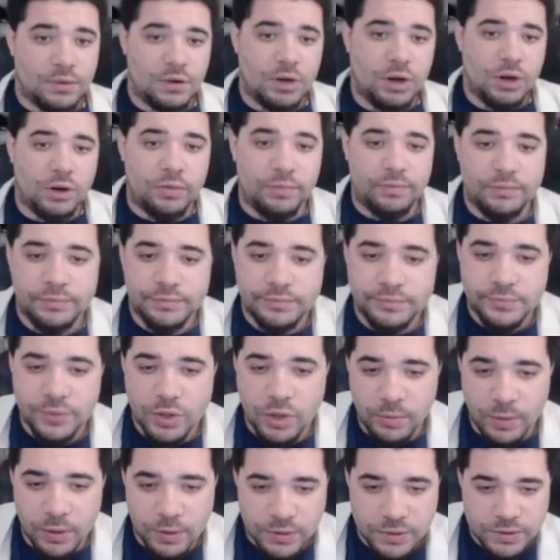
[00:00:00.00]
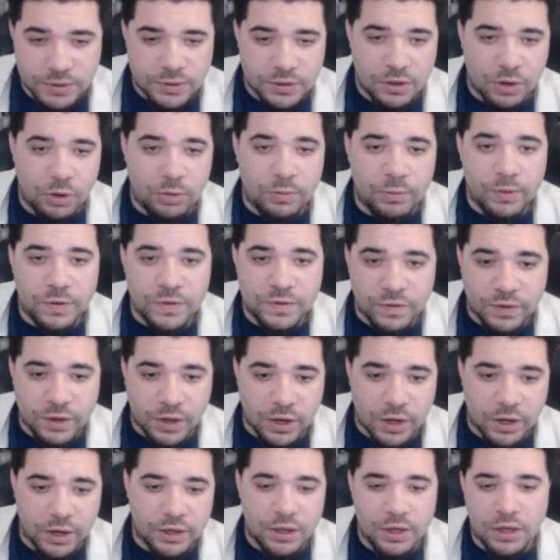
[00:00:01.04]
Oh, almost, almost
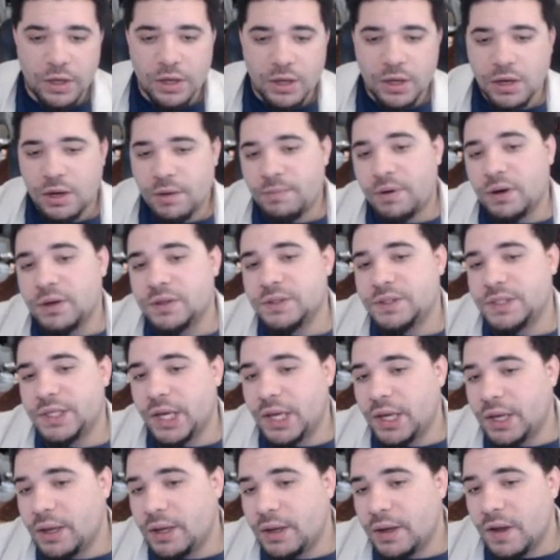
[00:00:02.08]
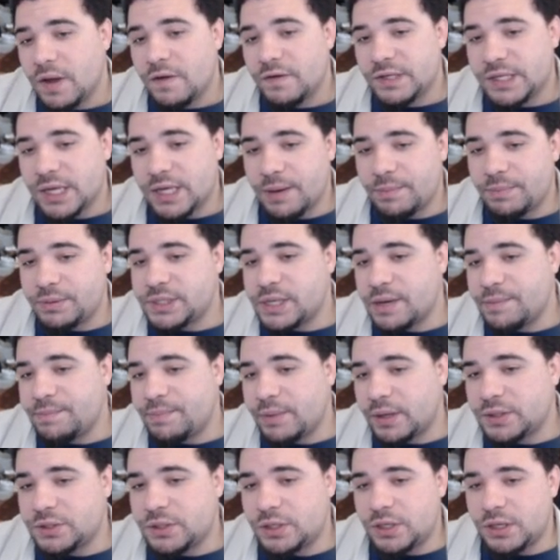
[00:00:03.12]
forgot. Bond CE, 10%
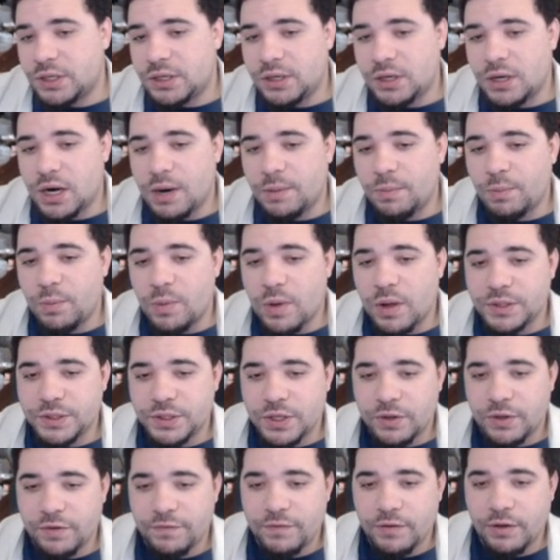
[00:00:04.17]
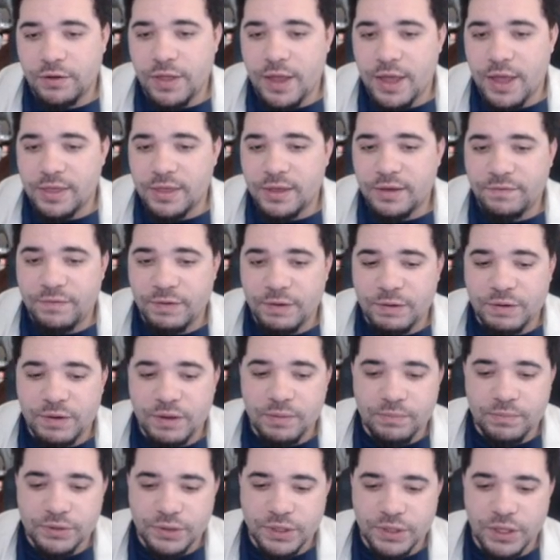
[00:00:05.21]
buster up while he's on the field, and then
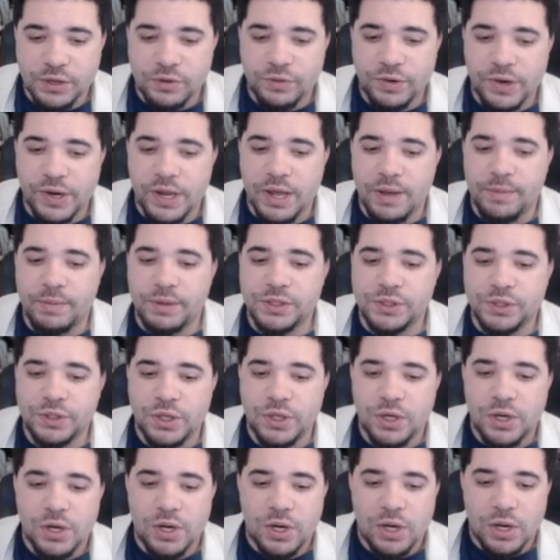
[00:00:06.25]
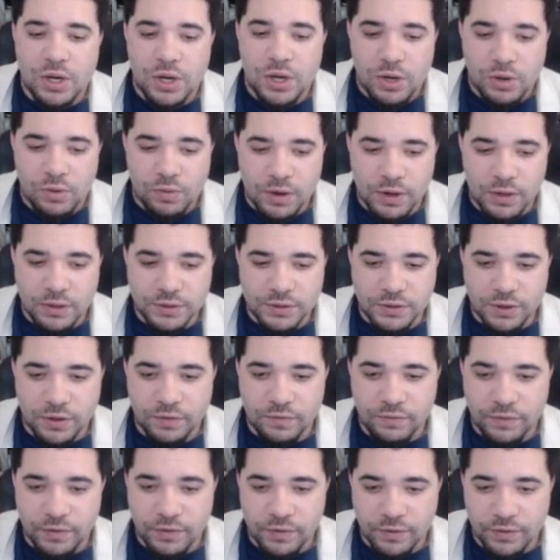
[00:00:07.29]
15% crit damage while he's on the
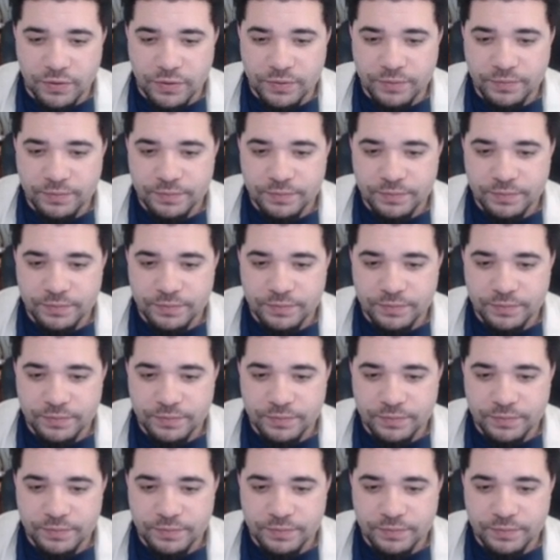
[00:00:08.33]
field.